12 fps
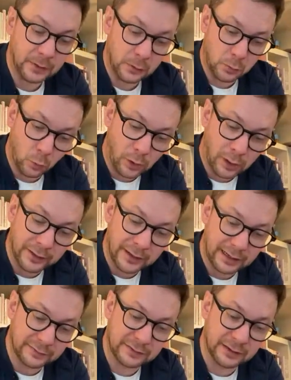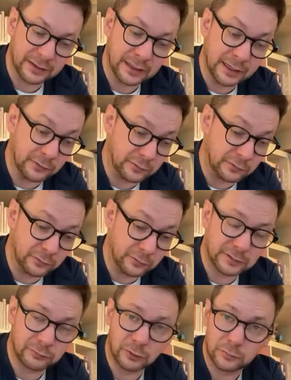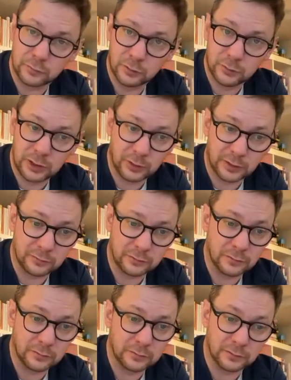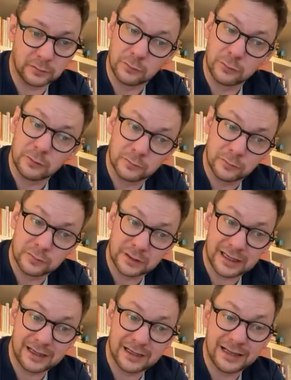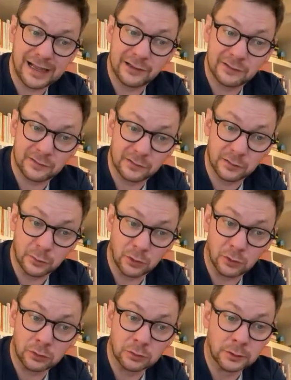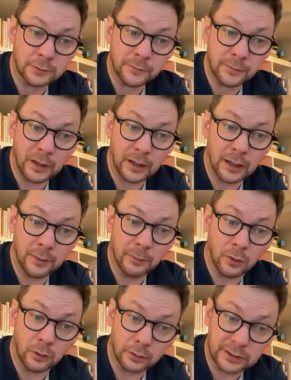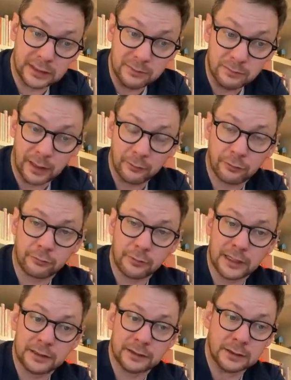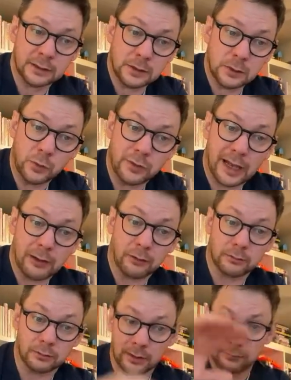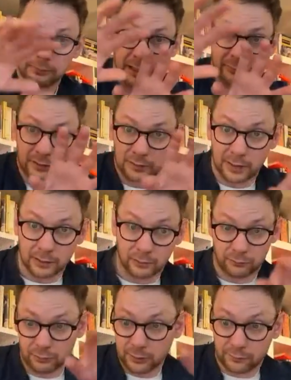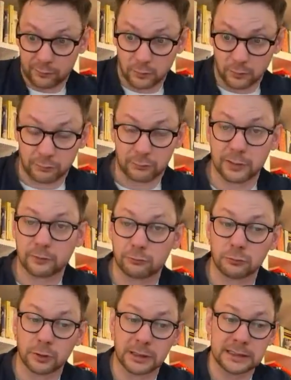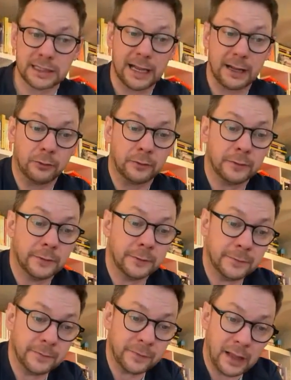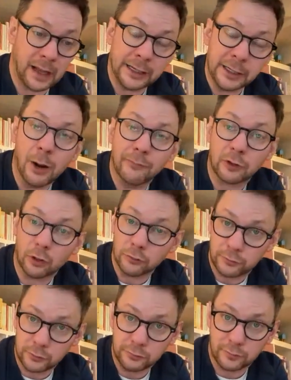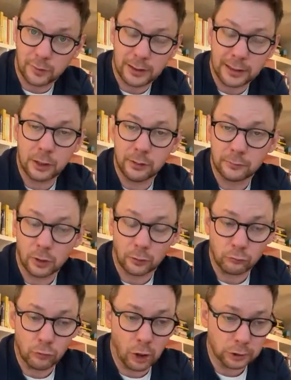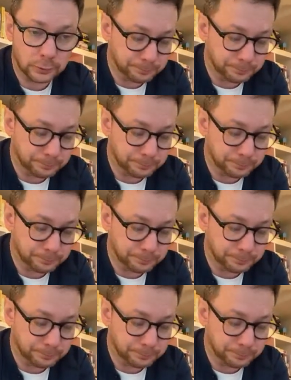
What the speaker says: What are they asking? And as soon as I've got too many questions, as soon as I can't answer them all, or keep that thread without having like 3 or 4 threads running down, I know I've gone too far. I know I've gone wrong.